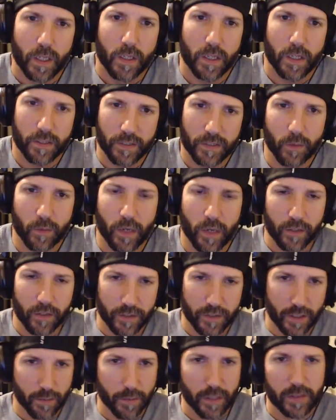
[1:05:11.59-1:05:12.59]
because like when I
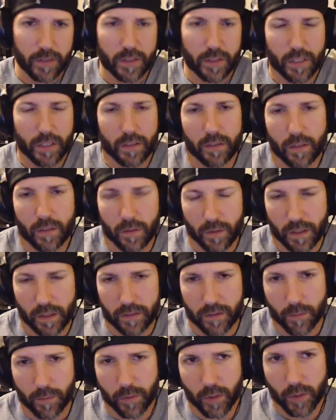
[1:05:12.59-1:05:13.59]
was in the military, when I
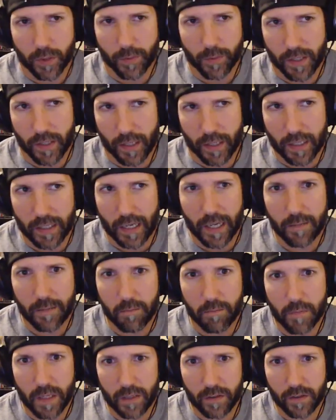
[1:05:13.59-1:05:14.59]
was deployed, man, like I
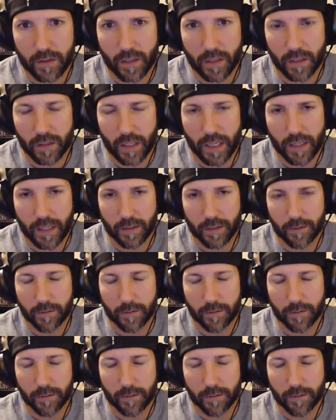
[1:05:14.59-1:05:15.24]
missed a lot